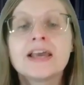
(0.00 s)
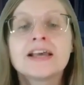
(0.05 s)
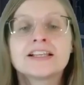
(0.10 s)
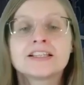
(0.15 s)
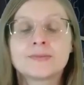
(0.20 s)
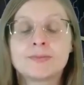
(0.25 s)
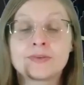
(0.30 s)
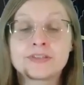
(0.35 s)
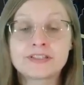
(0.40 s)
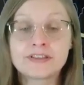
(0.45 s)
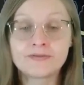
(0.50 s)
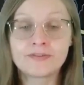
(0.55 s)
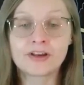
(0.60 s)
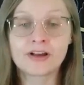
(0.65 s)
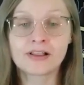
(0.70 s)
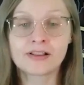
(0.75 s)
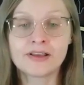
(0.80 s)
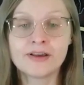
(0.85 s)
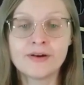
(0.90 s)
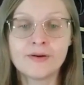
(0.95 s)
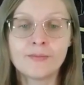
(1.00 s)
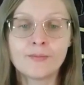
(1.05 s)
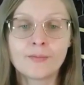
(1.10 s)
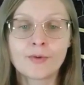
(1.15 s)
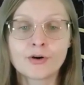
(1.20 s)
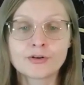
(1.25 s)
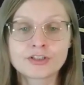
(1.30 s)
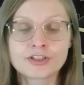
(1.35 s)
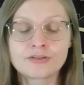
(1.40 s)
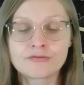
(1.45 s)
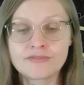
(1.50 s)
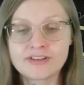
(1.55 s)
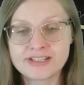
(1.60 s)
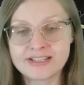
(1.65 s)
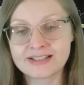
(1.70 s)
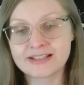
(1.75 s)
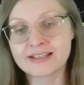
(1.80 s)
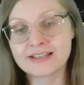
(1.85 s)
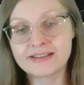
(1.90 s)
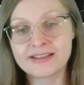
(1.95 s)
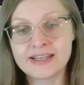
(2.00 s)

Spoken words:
Specifically, most recently,